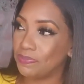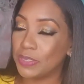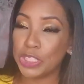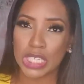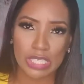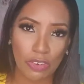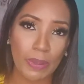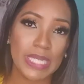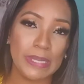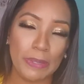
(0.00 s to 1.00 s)
just from
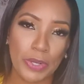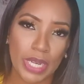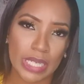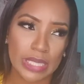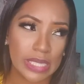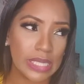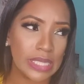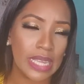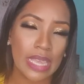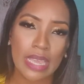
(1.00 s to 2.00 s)
experience,
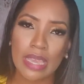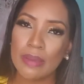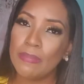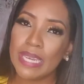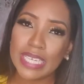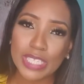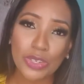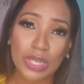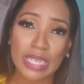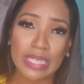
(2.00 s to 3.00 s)
please
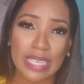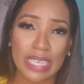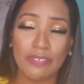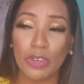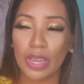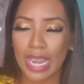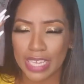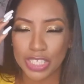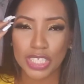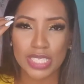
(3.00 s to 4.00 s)
don't leave your
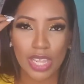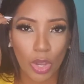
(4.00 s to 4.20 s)
lashes